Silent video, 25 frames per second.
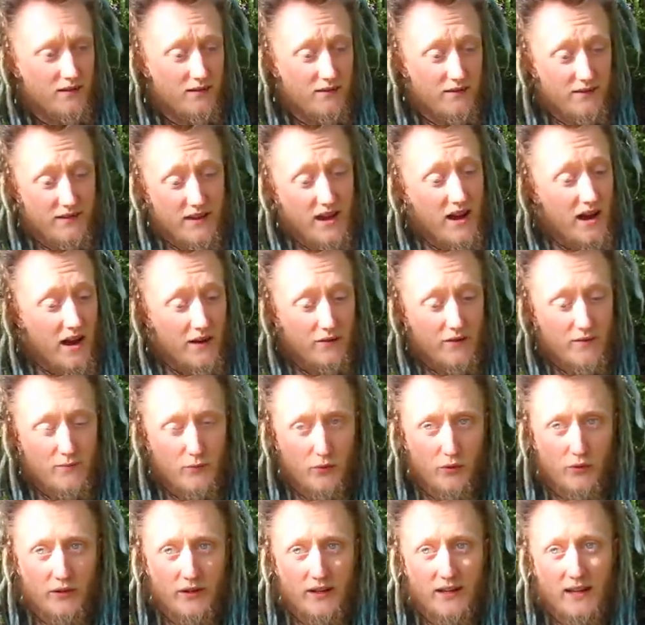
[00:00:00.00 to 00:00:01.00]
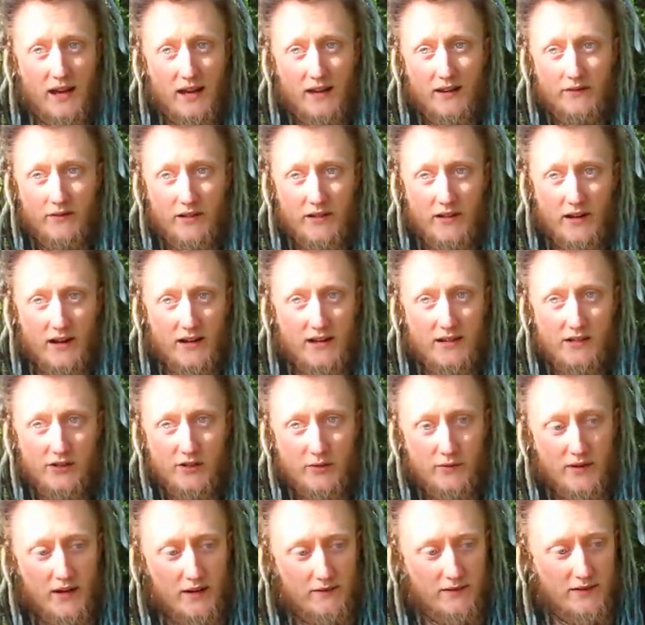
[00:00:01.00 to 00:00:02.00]
Yeah, every morning and every night
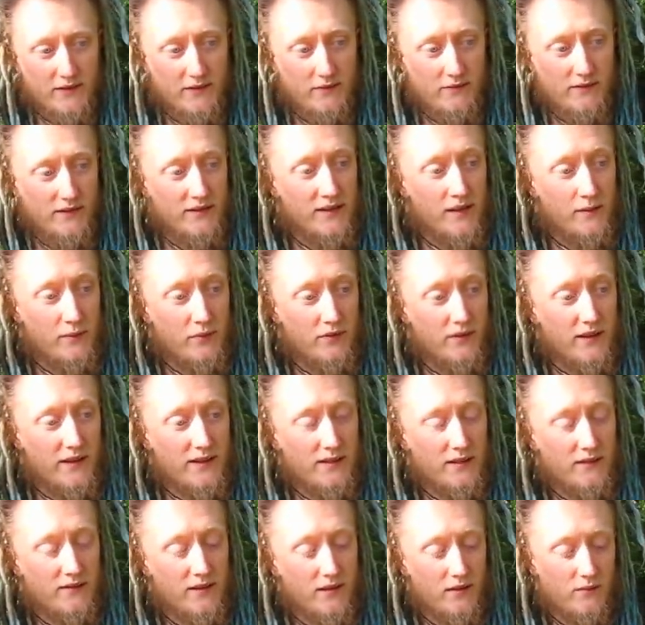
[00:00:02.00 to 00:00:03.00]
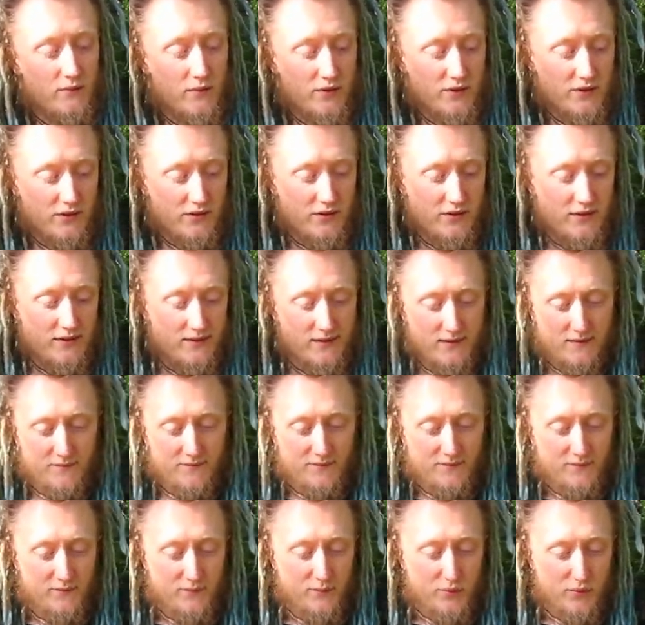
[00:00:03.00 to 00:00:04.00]
she would have to do this nebulizer thing where she just
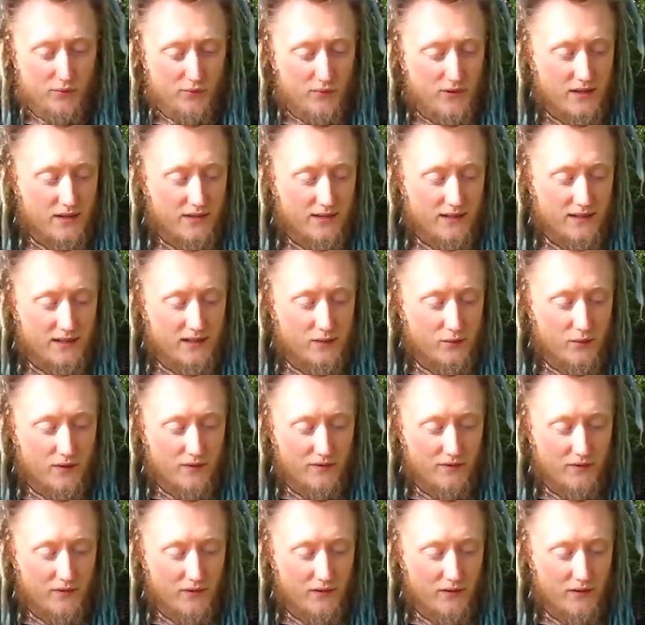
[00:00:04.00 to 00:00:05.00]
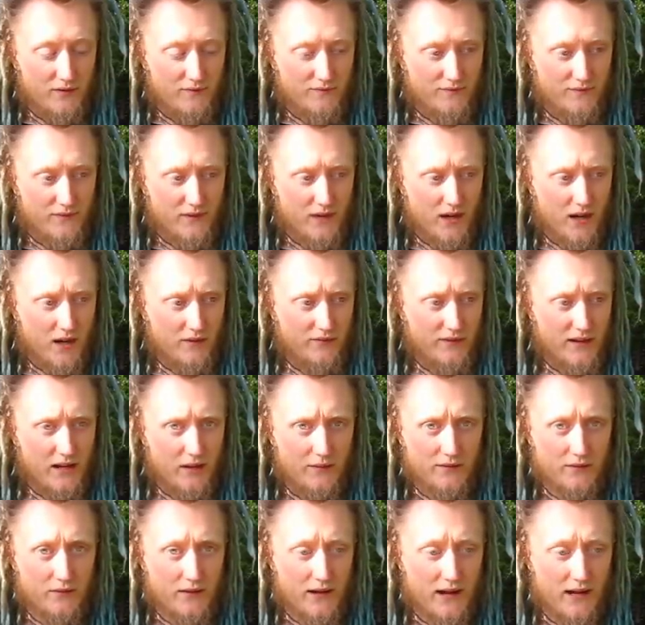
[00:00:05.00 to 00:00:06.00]
breathes into it for half an
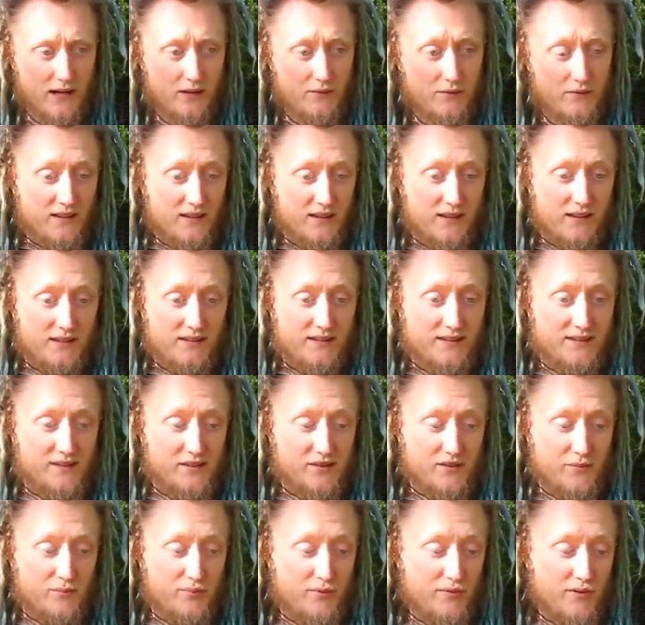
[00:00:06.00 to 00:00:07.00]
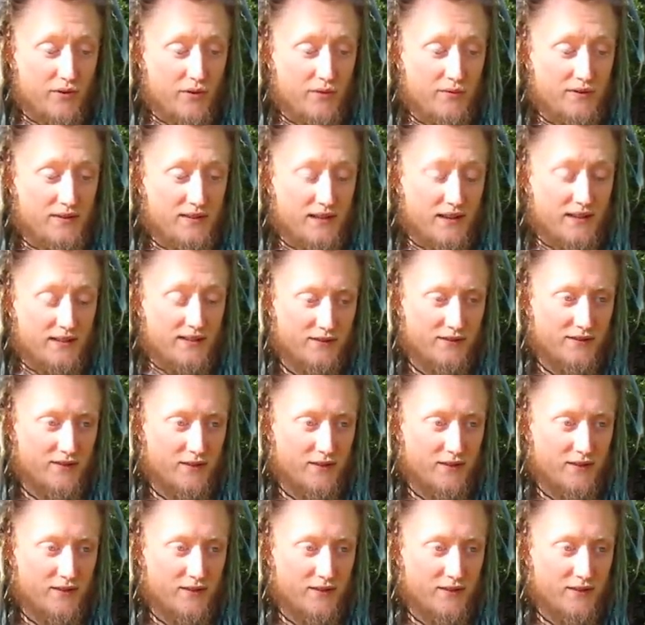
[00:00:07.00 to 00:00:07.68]
hour to an hour. It's such a process.